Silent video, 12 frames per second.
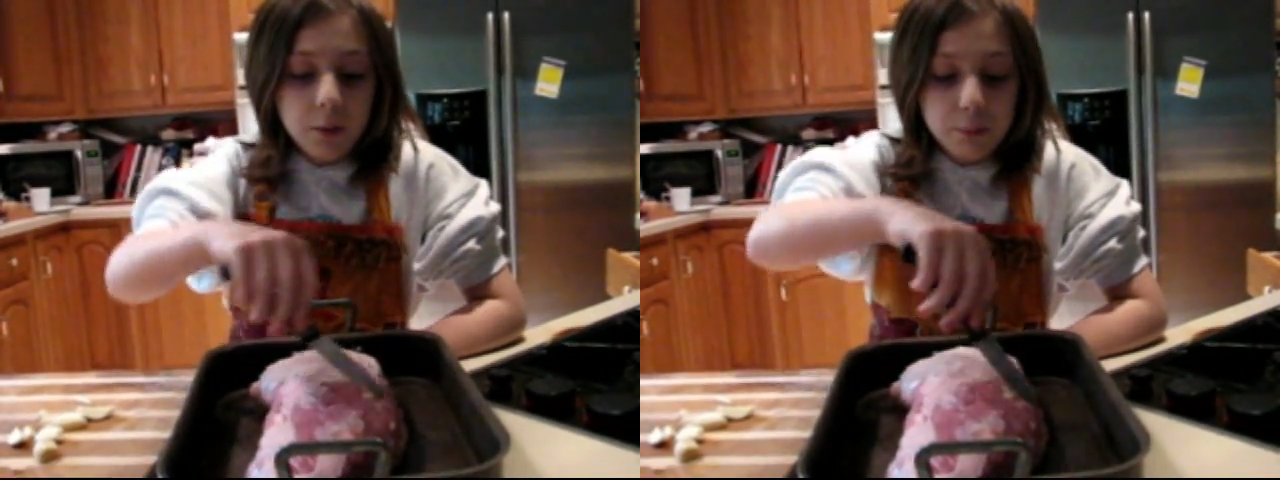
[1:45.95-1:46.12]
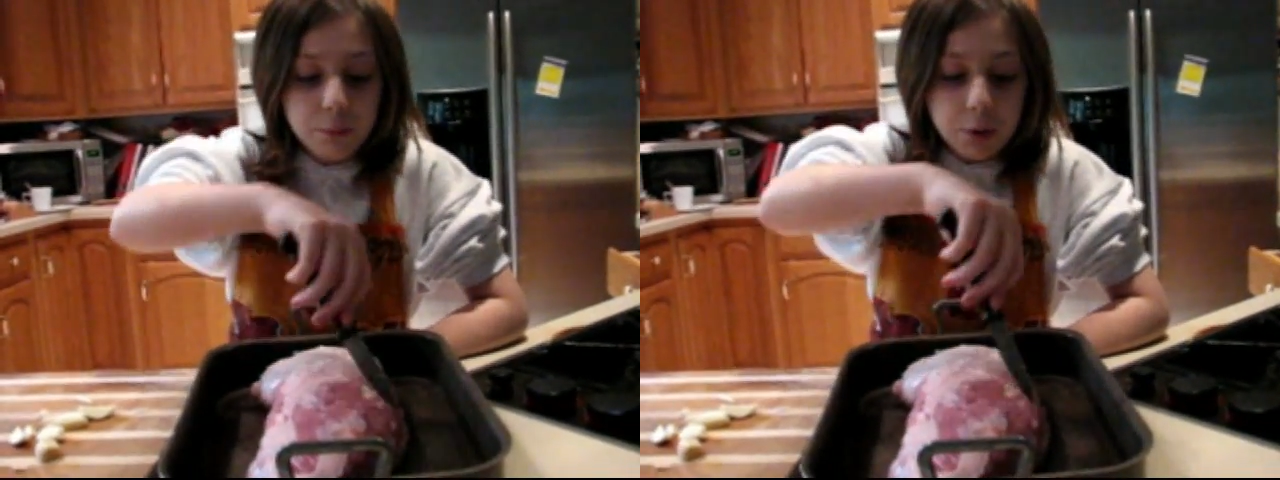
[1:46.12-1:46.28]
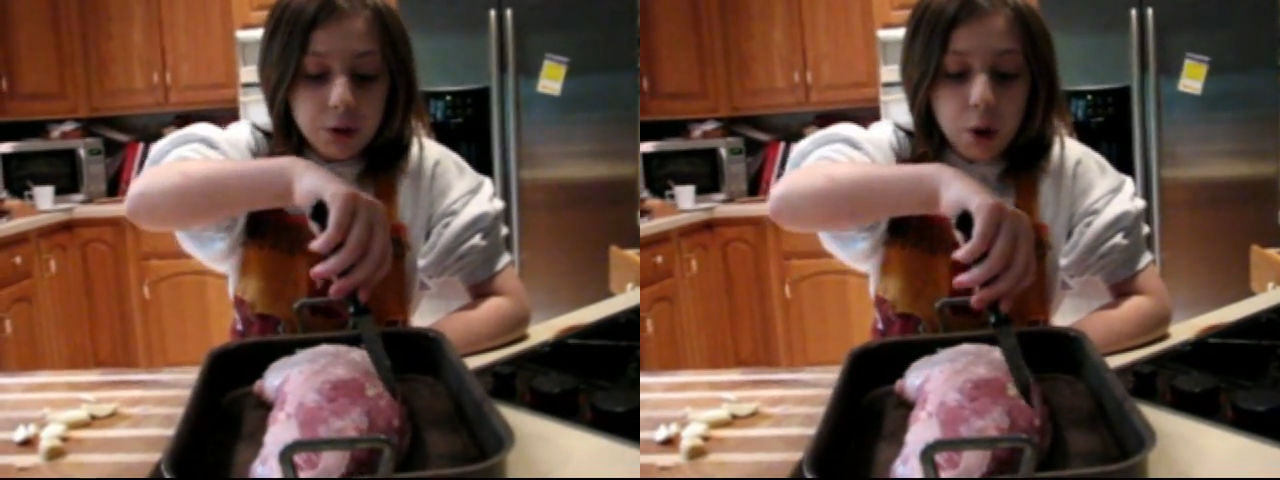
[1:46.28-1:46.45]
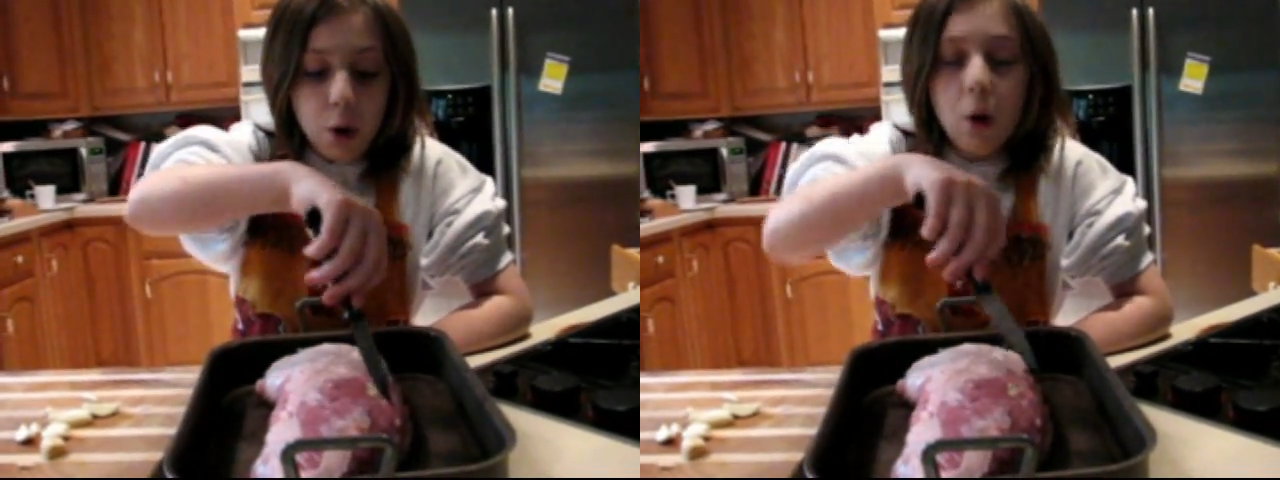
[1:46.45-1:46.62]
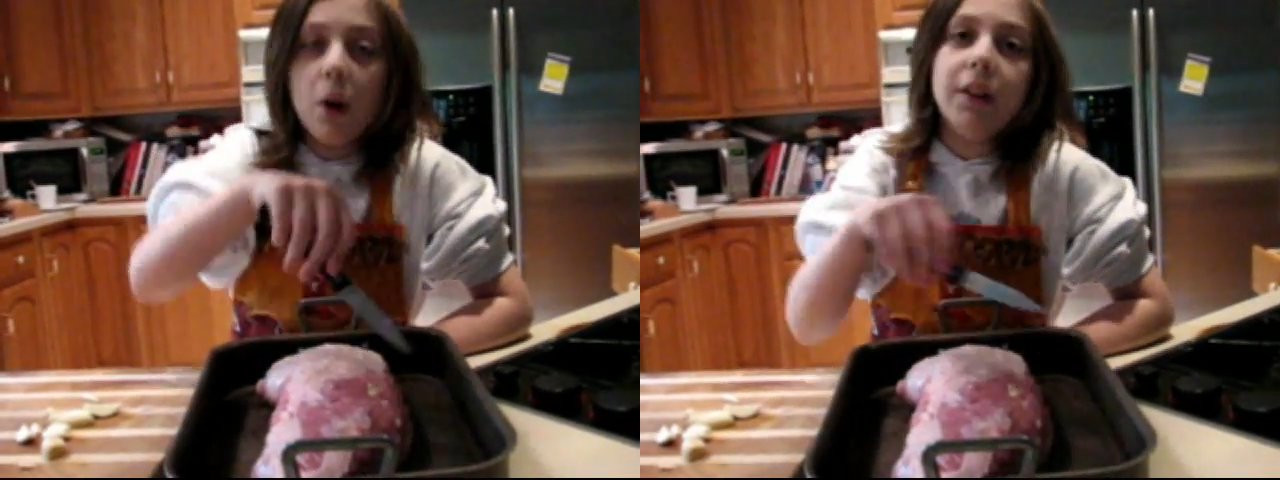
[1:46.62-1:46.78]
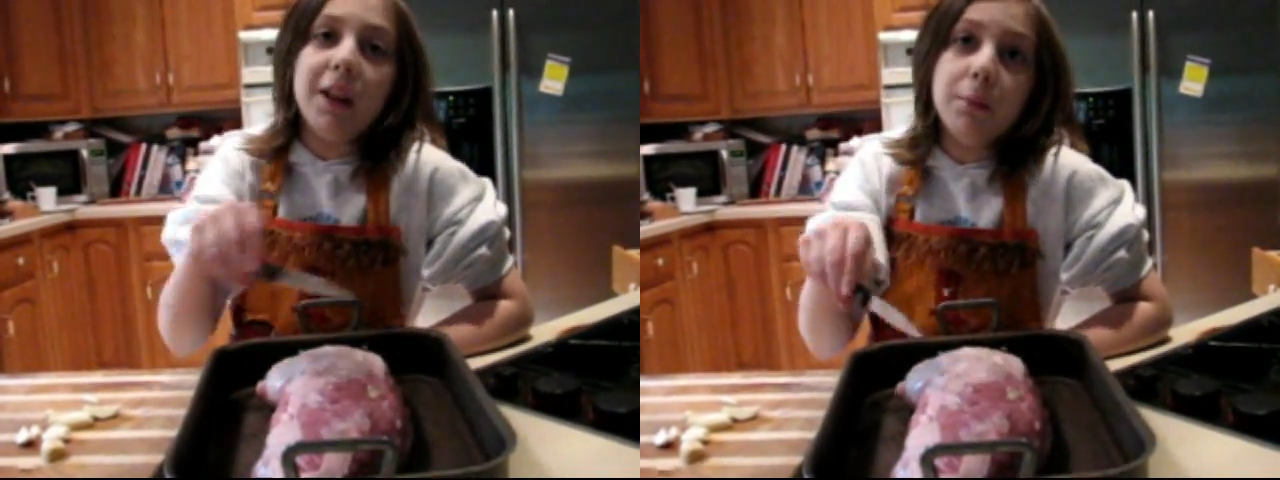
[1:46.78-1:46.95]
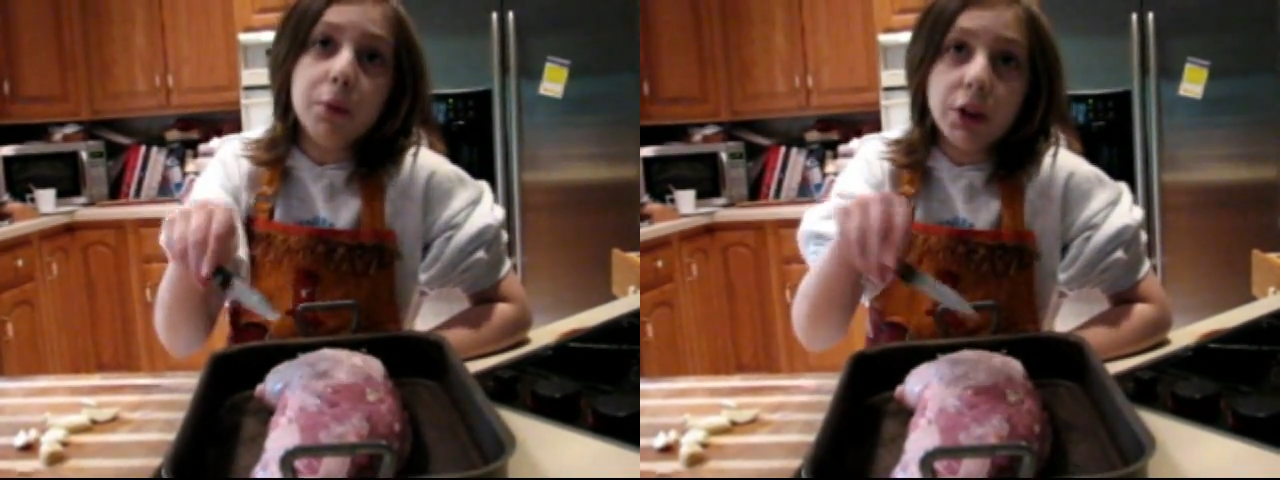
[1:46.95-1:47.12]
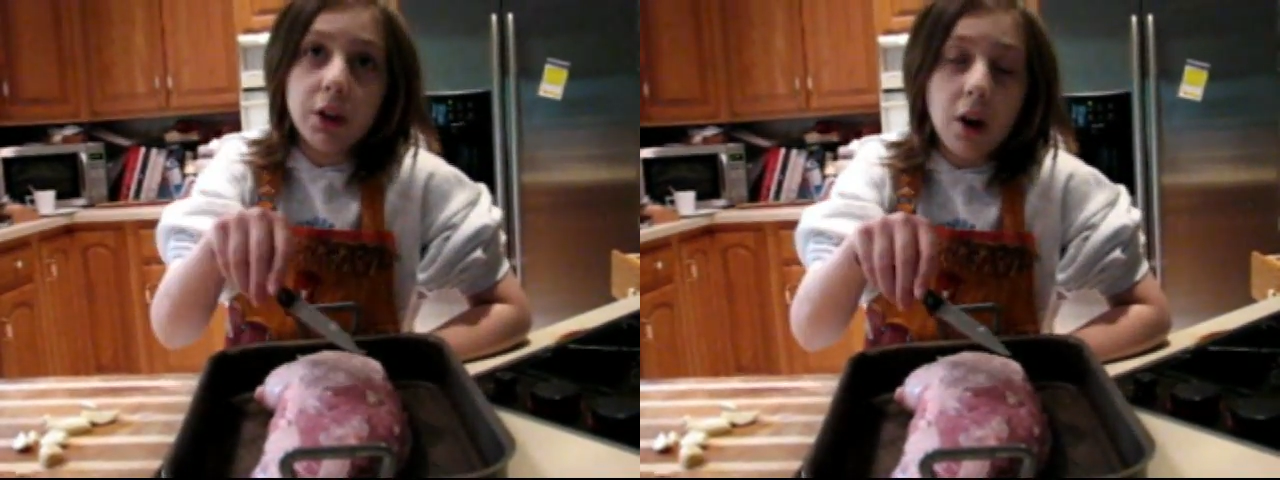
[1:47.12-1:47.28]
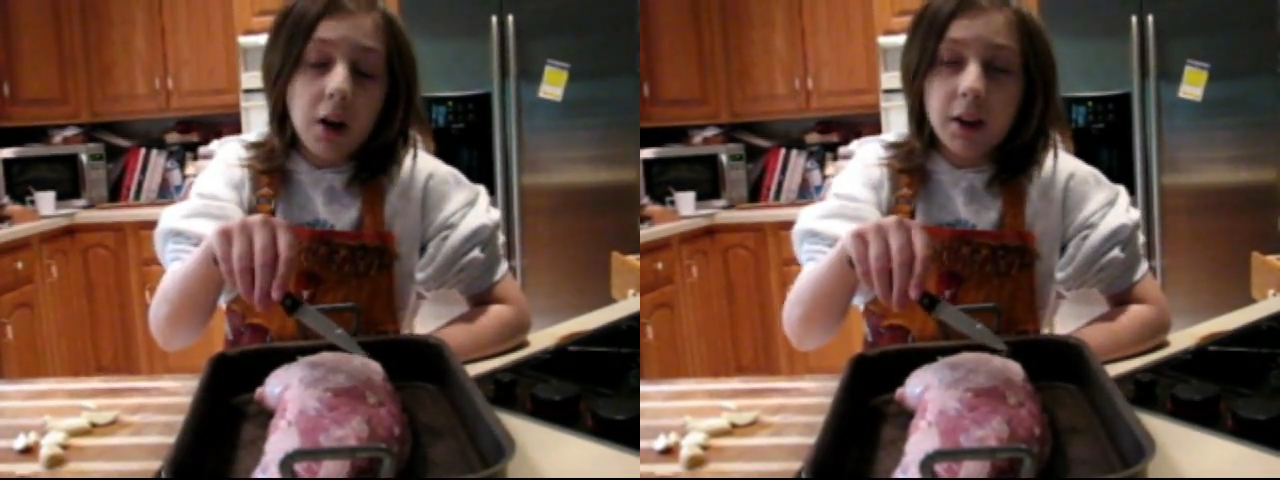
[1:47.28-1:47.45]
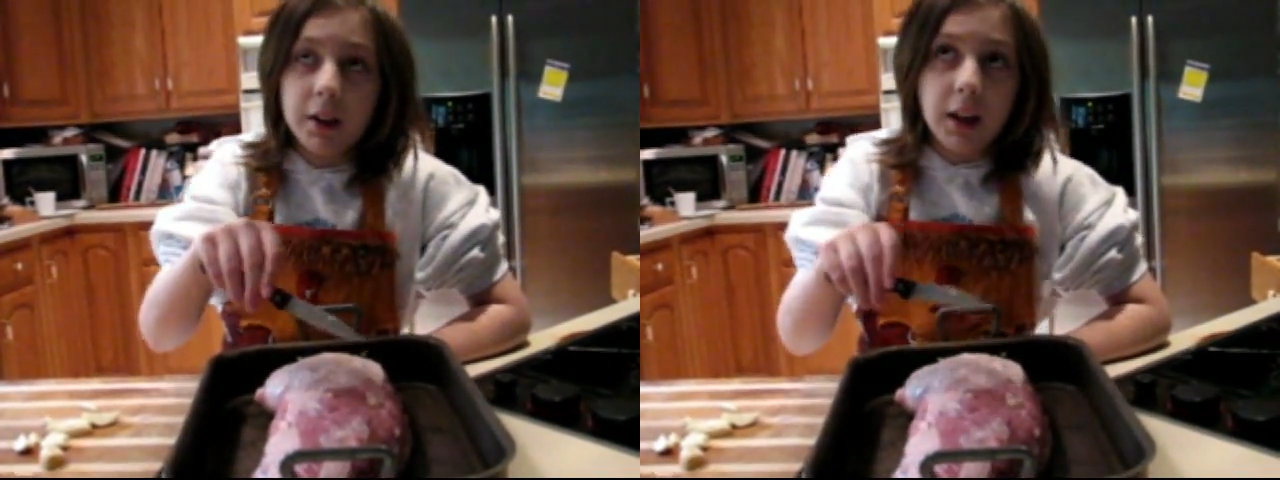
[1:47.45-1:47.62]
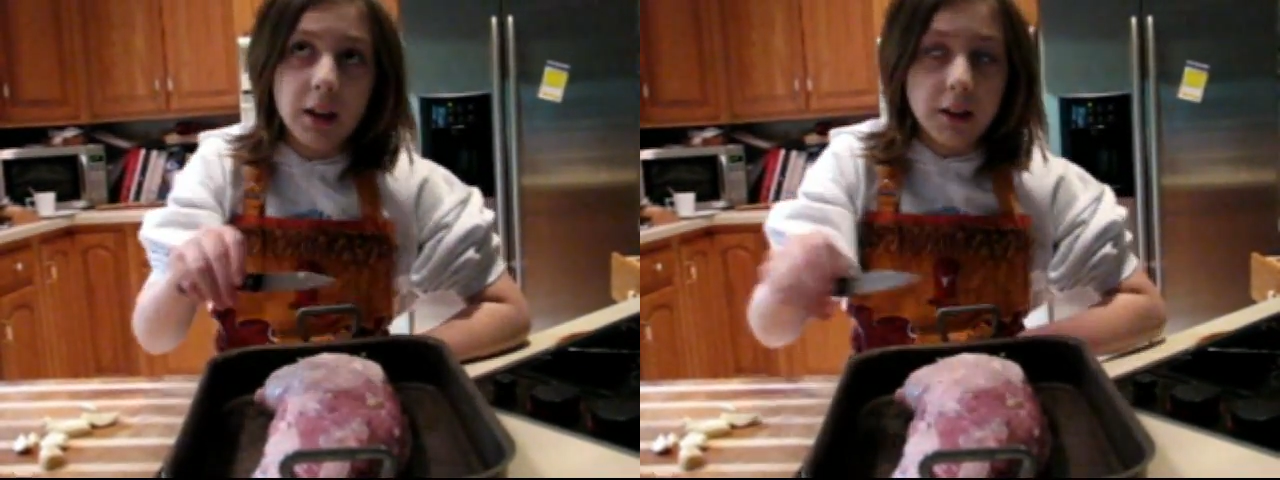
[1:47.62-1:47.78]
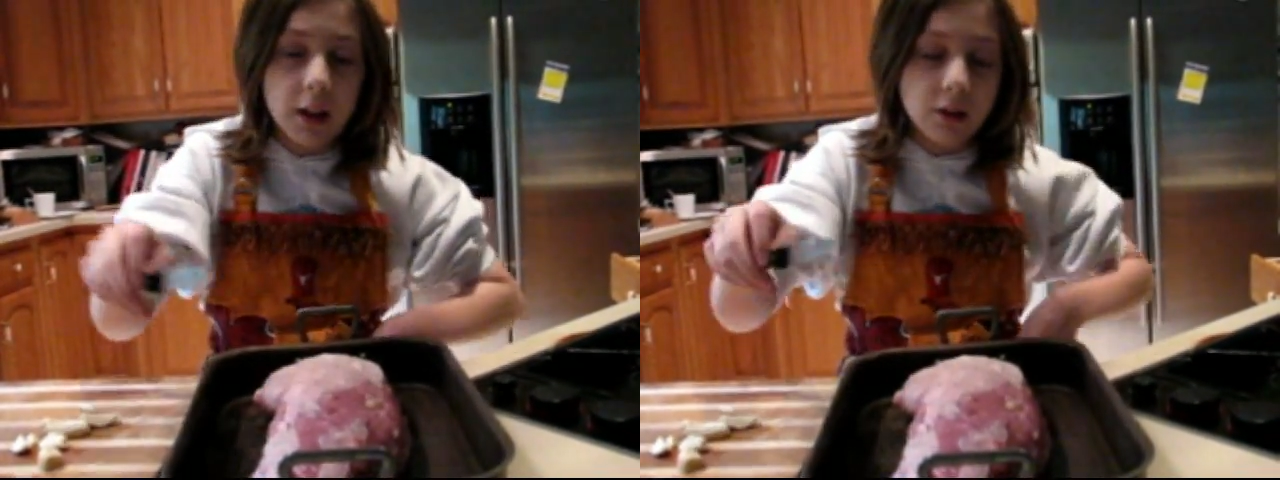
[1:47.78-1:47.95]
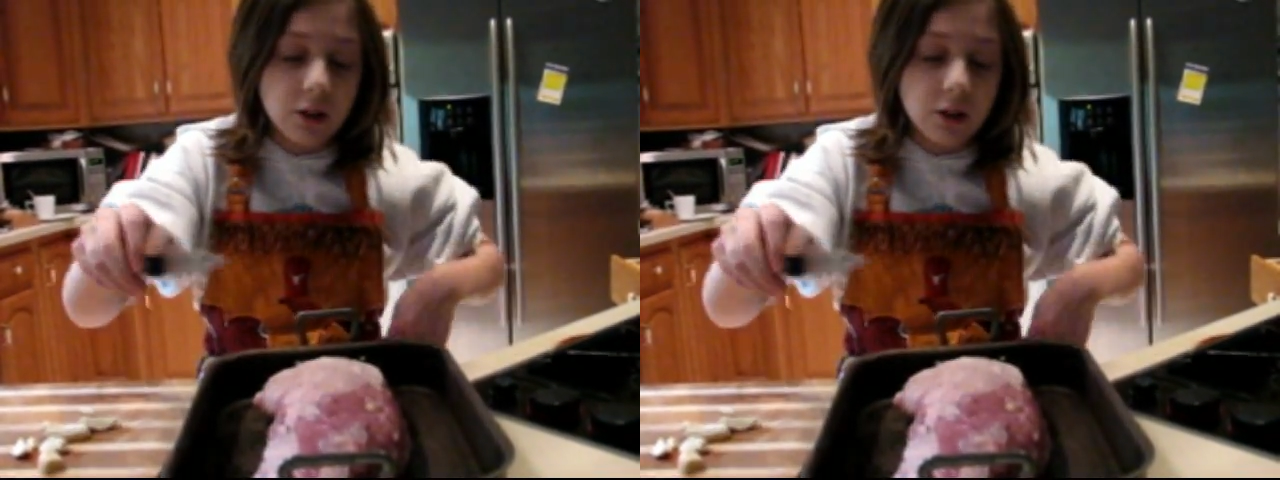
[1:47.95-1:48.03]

put the hole and then put the garlic and then